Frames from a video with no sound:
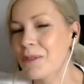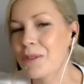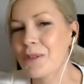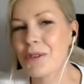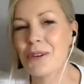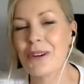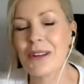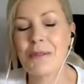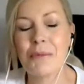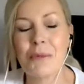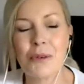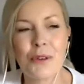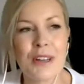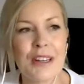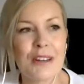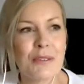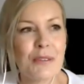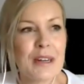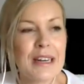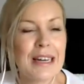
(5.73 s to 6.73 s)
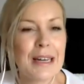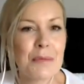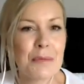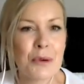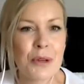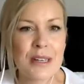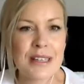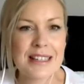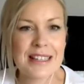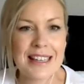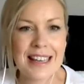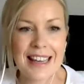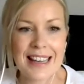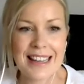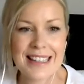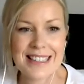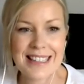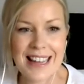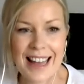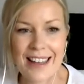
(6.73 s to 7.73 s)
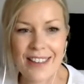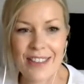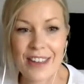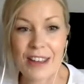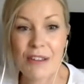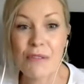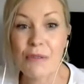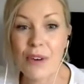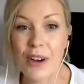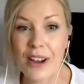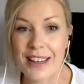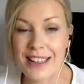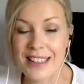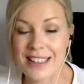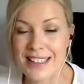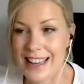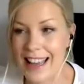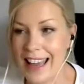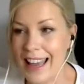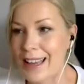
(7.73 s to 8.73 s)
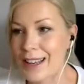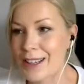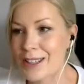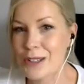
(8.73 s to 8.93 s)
Marie. Really appreciate uh, the invite uh,